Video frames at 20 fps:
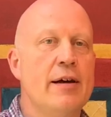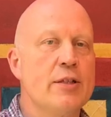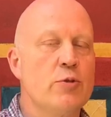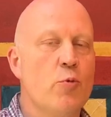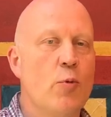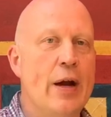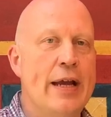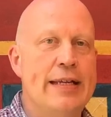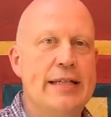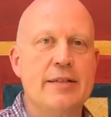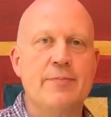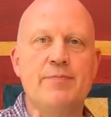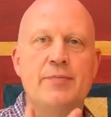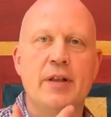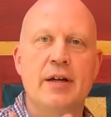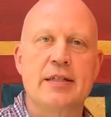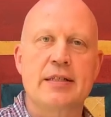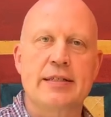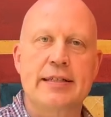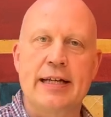nice weight,
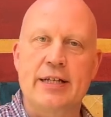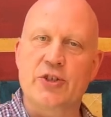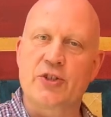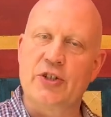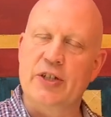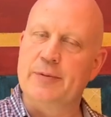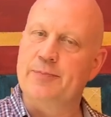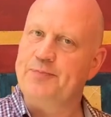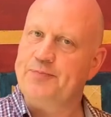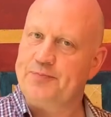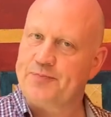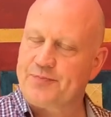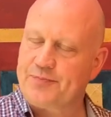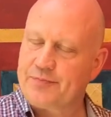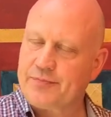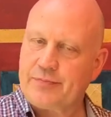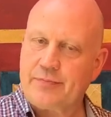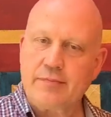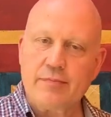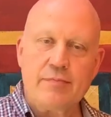nice texture.
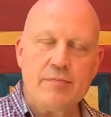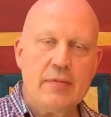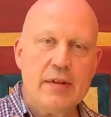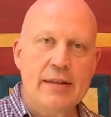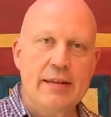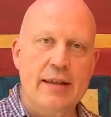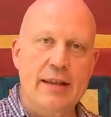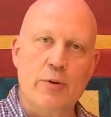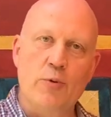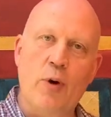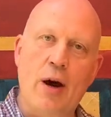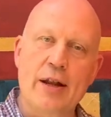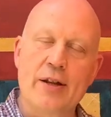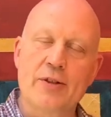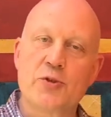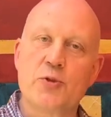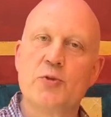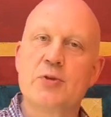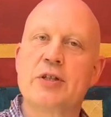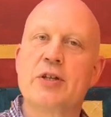And the wine
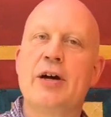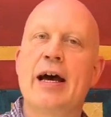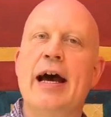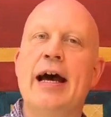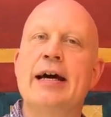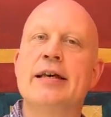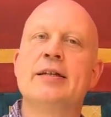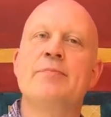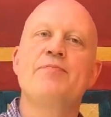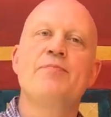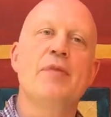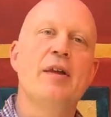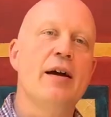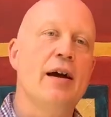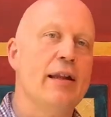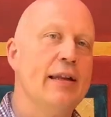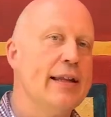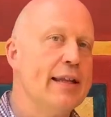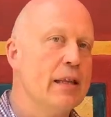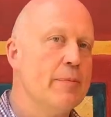has also had
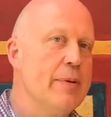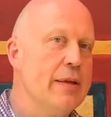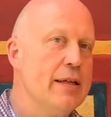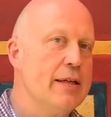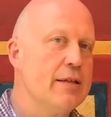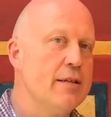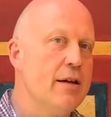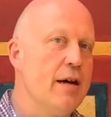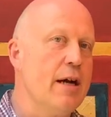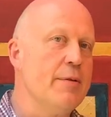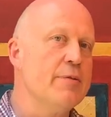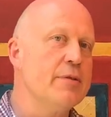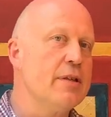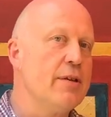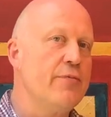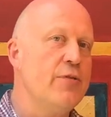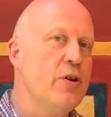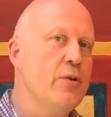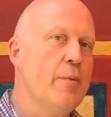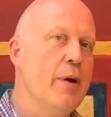a little bit of time,
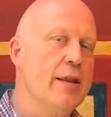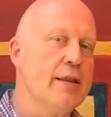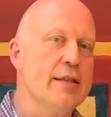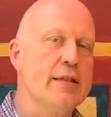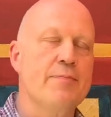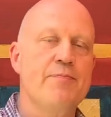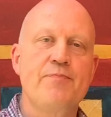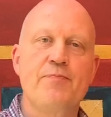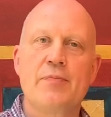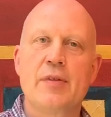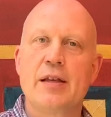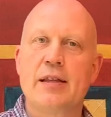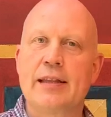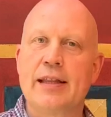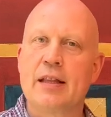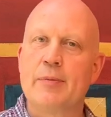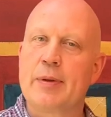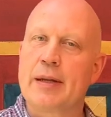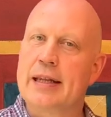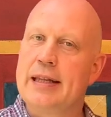just a few months, a
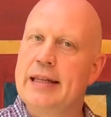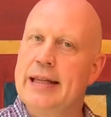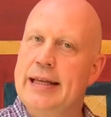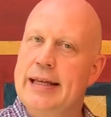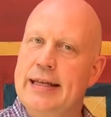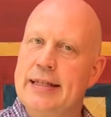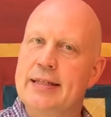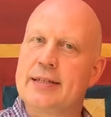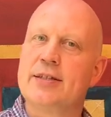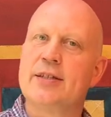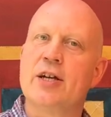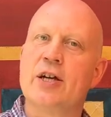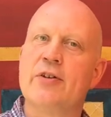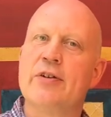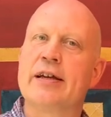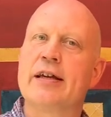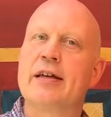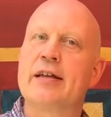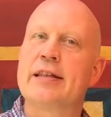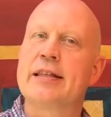little bit of lee
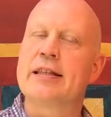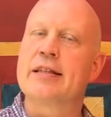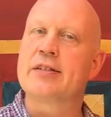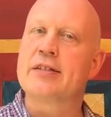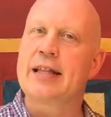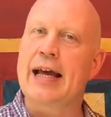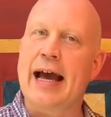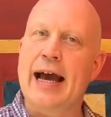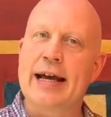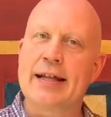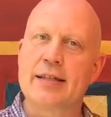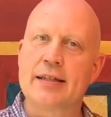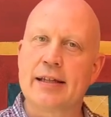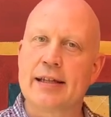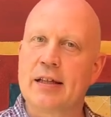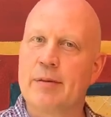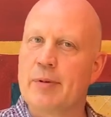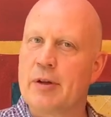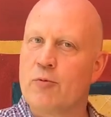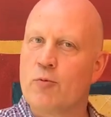stirring. I think this adds a
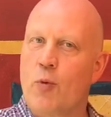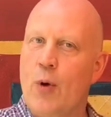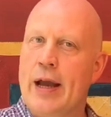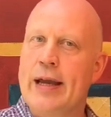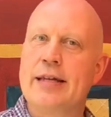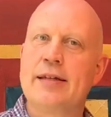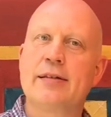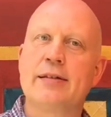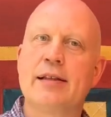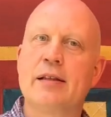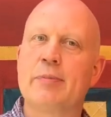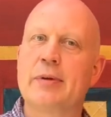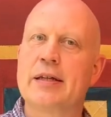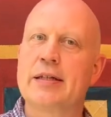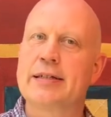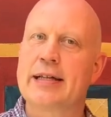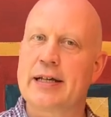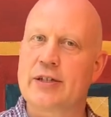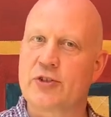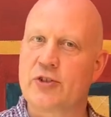little bit of weight, a little
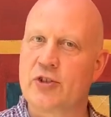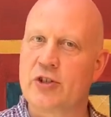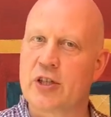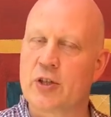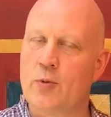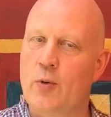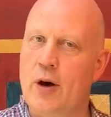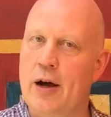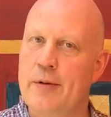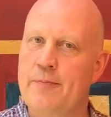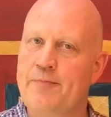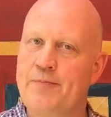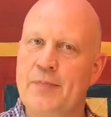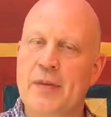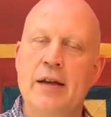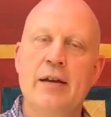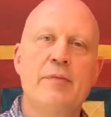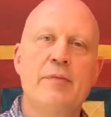bit of texture to the wine.